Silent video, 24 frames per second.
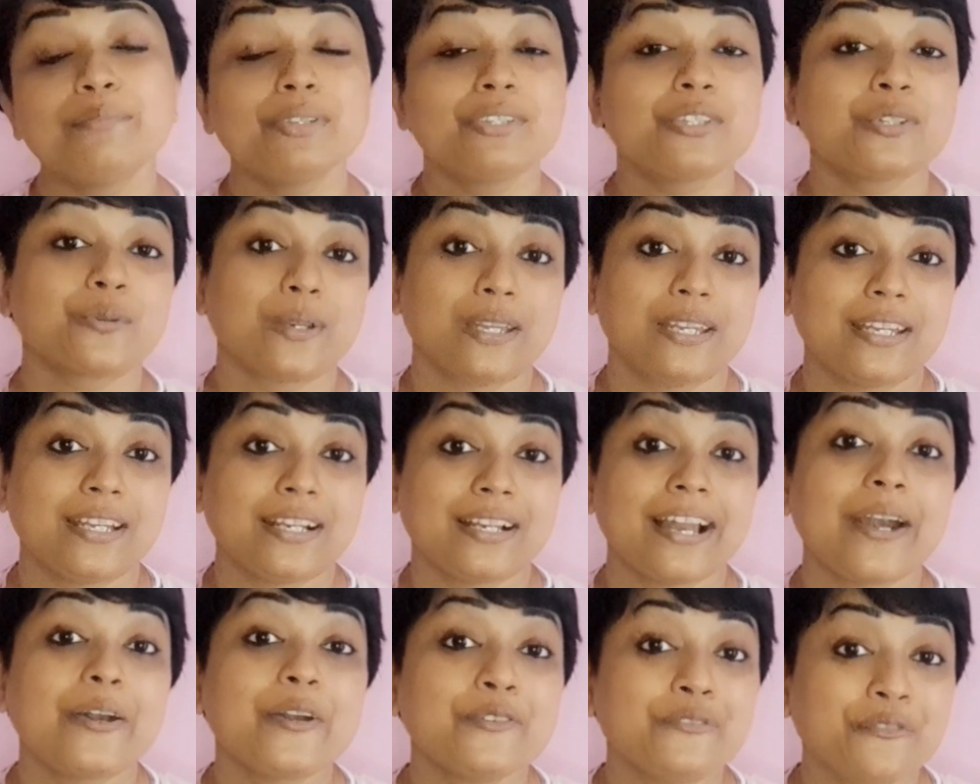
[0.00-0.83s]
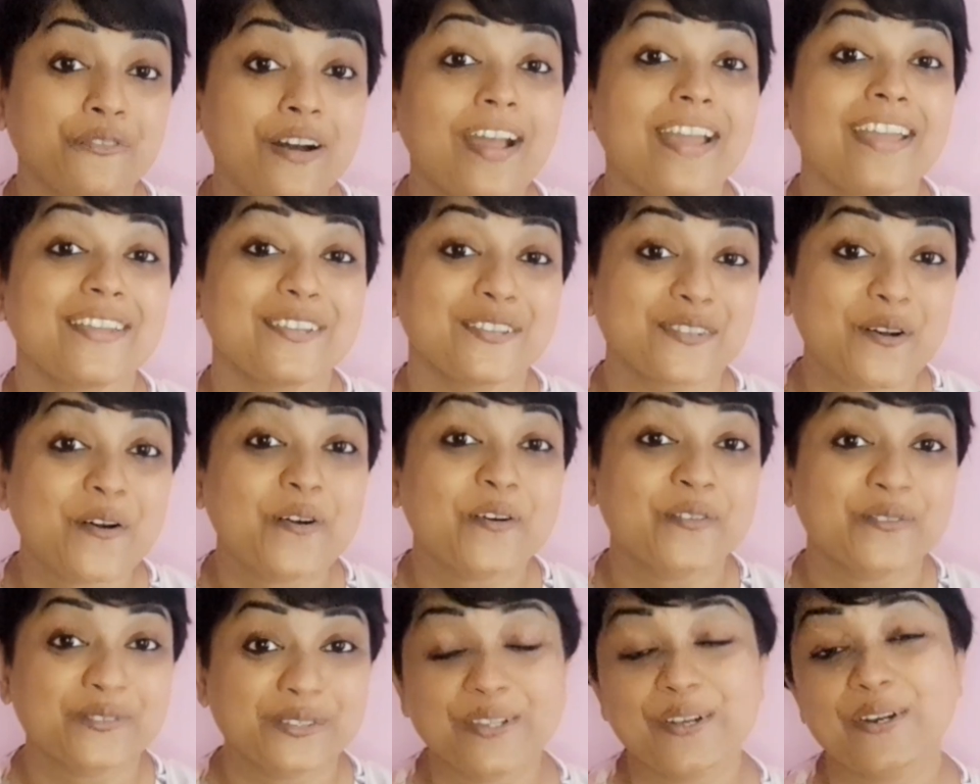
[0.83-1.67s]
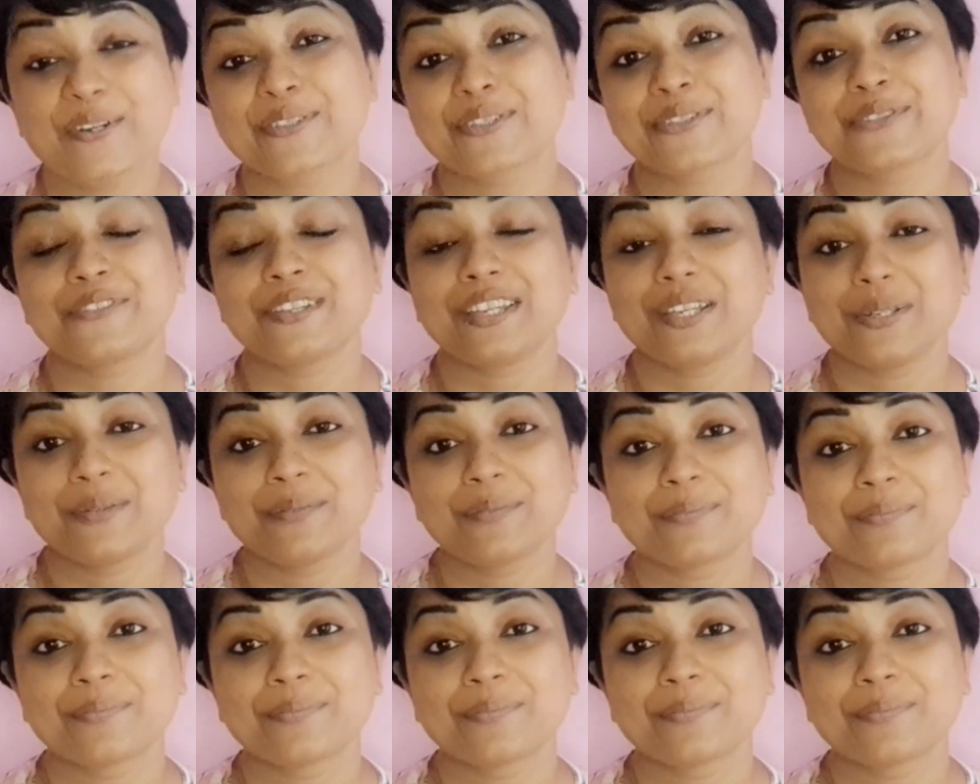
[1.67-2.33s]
three, clarifying your philosophy.